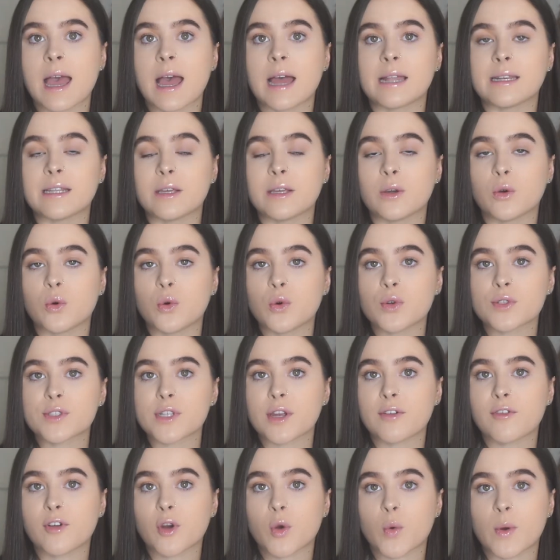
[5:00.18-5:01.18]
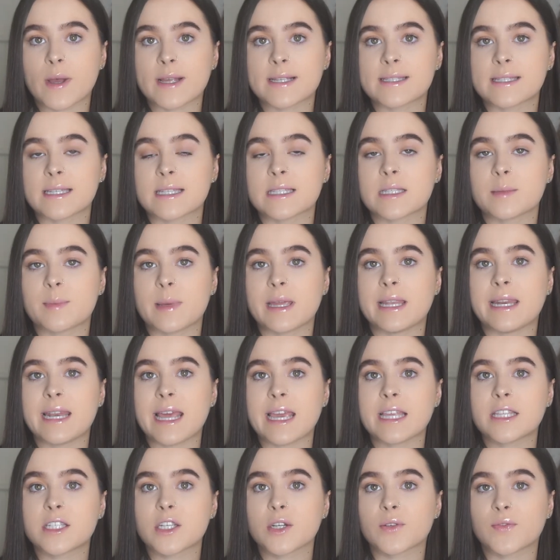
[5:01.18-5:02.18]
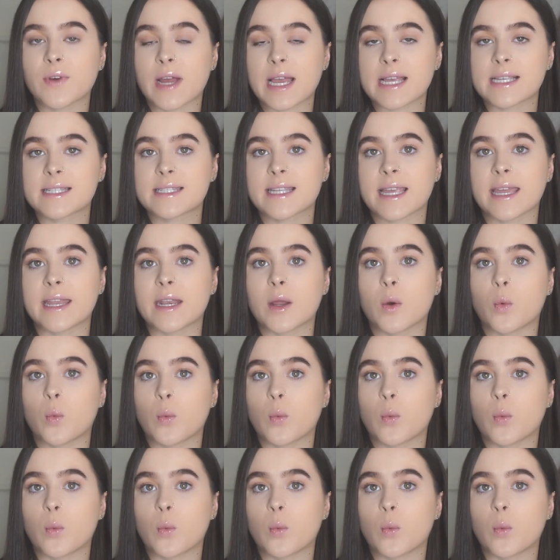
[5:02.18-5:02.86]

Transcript: And he also requested to be laid to rest in a